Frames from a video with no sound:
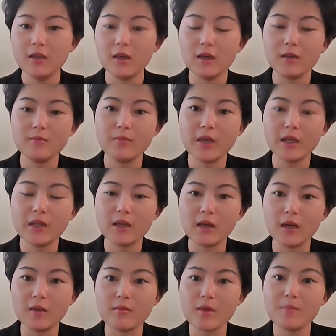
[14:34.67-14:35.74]

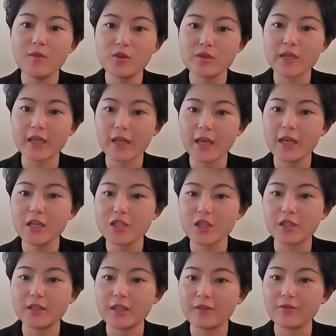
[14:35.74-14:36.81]
But in music
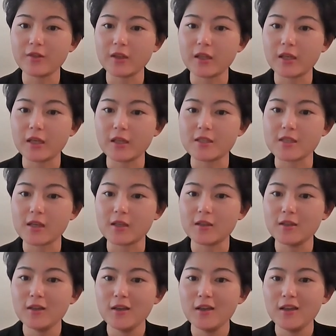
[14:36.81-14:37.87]
education, definitely is
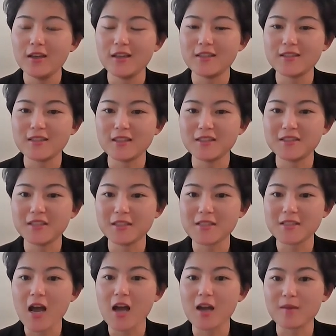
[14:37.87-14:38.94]
the
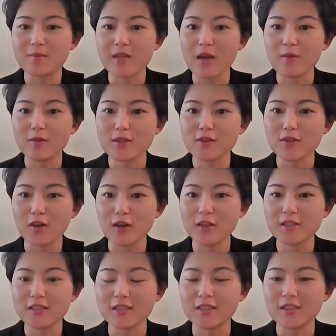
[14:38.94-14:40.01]
time that we start
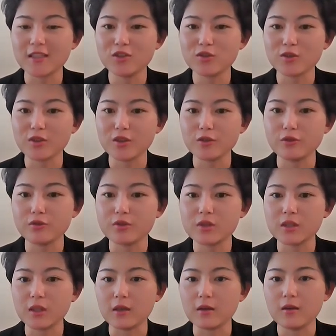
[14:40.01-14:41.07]
to introduce
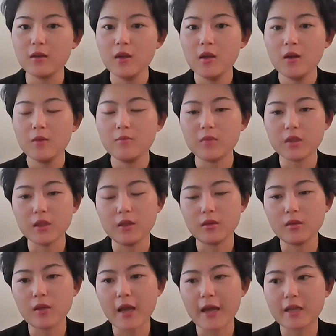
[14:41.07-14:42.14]
the
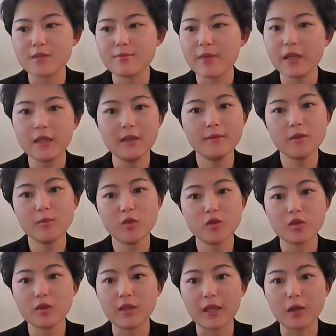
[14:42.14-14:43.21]
as many
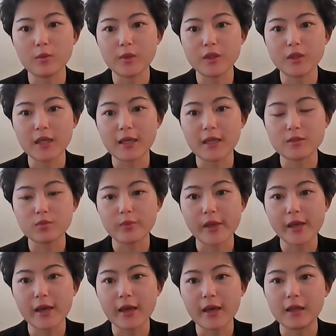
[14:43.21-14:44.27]
musical language as we
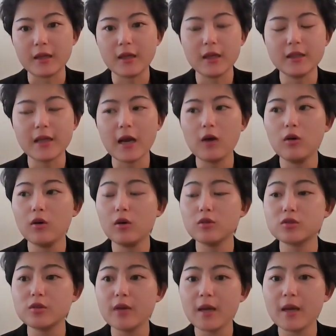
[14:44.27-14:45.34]
can. That
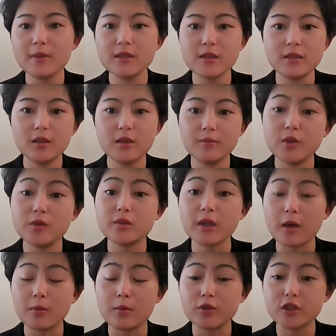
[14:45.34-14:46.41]
also happens in the music
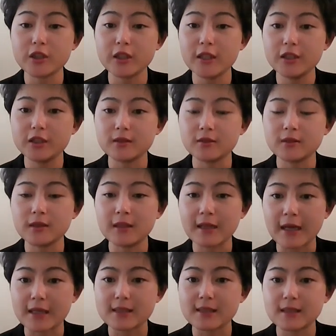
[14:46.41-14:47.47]
appreciation
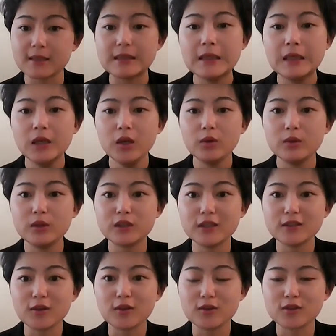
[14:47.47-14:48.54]
classes, which
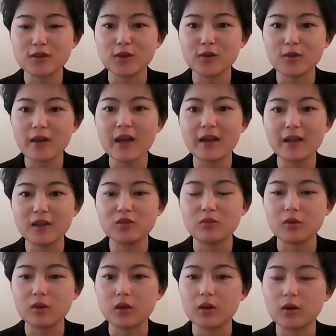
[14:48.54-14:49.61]
is also heading
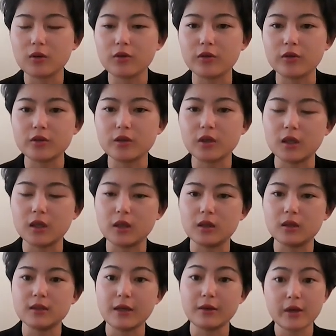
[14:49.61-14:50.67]
toward a good
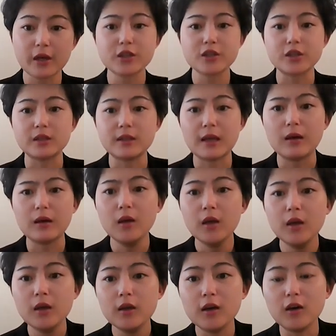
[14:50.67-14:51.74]
direction. That
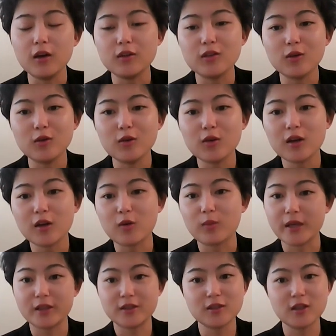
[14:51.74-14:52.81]
no longer
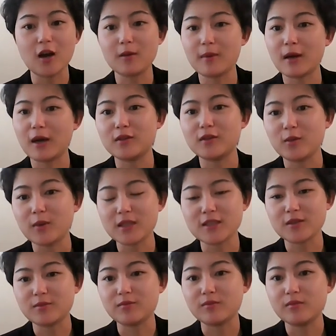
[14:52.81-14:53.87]
we talk about the
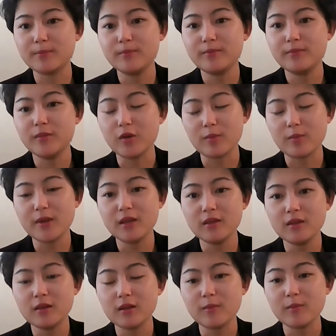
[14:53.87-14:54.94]
Western
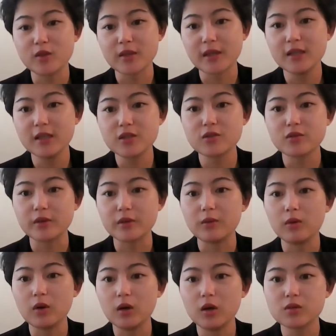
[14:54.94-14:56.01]
European music history,
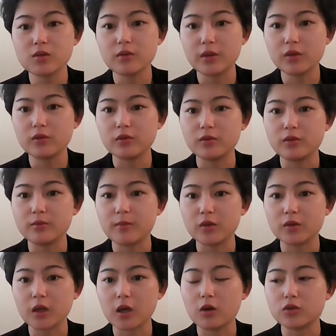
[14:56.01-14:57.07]
will also include
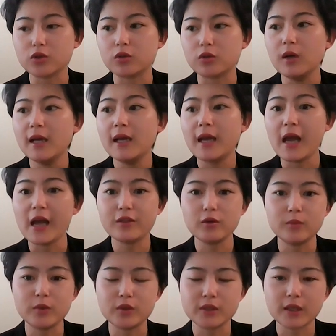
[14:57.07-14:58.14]
multicultural
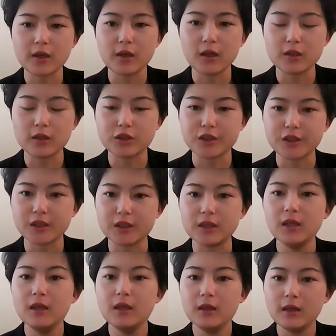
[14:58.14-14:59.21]
ethnomusicology
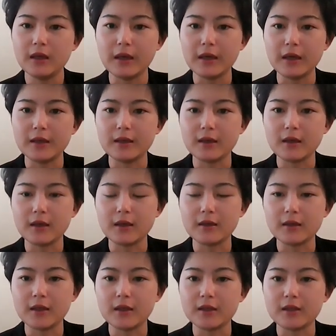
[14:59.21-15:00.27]

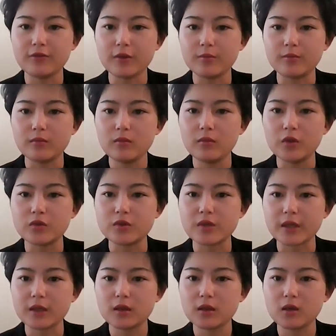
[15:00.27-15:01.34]
and different
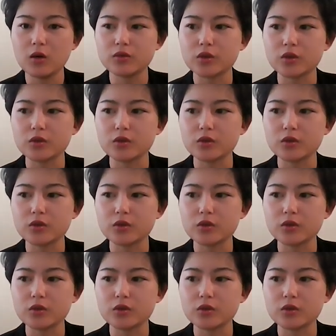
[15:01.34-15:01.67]
music cultural.